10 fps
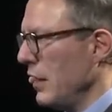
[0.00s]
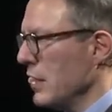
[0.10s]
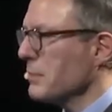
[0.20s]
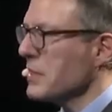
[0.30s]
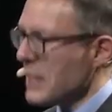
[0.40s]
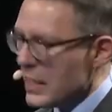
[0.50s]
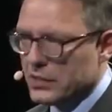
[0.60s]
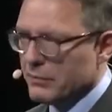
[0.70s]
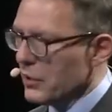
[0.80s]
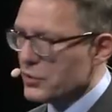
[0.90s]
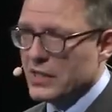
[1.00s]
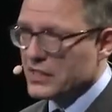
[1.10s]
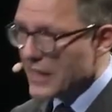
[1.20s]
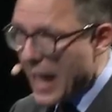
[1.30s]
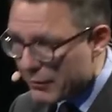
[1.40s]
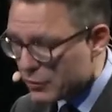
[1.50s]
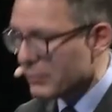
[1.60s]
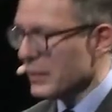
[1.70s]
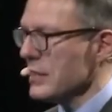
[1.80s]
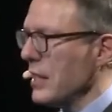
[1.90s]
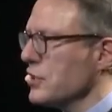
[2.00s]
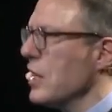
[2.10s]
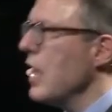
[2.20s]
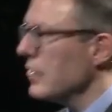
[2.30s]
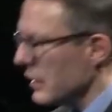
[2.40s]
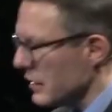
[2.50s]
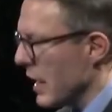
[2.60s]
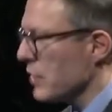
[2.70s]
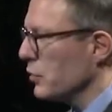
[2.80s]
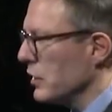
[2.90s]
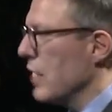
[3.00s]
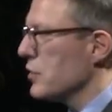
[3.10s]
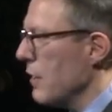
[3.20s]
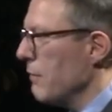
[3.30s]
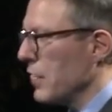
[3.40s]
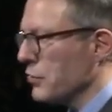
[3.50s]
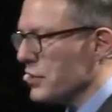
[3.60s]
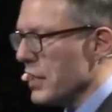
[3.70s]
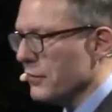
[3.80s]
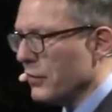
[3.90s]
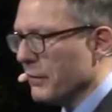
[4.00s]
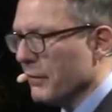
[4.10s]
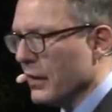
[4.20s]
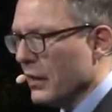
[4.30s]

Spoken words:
It's precisely because it doesn't have to be intelligent that it does what it does very successfully.